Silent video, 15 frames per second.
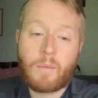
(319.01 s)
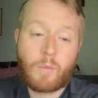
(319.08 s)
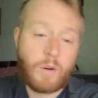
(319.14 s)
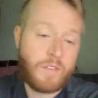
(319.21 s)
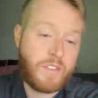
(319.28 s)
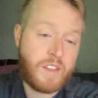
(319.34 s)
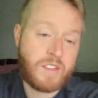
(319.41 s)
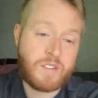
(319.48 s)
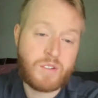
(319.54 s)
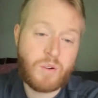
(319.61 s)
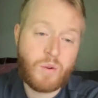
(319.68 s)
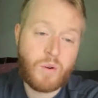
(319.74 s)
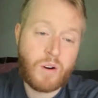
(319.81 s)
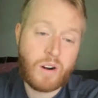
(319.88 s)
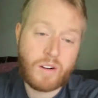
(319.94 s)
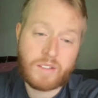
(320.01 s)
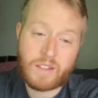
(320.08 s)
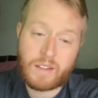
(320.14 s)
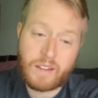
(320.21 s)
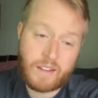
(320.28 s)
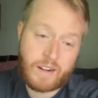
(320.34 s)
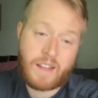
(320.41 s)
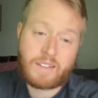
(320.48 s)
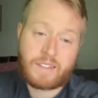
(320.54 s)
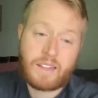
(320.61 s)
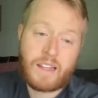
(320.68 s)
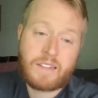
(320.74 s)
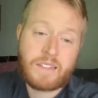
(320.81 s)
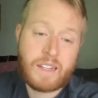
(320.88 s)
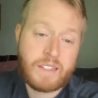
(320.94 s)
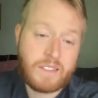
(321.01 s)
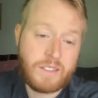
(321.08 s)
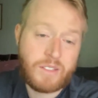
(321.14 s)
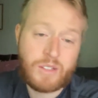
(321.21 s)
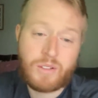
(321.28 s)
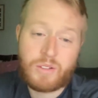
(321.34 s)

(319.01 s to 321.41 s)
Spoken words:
Where if they score and Atalanta get to 2,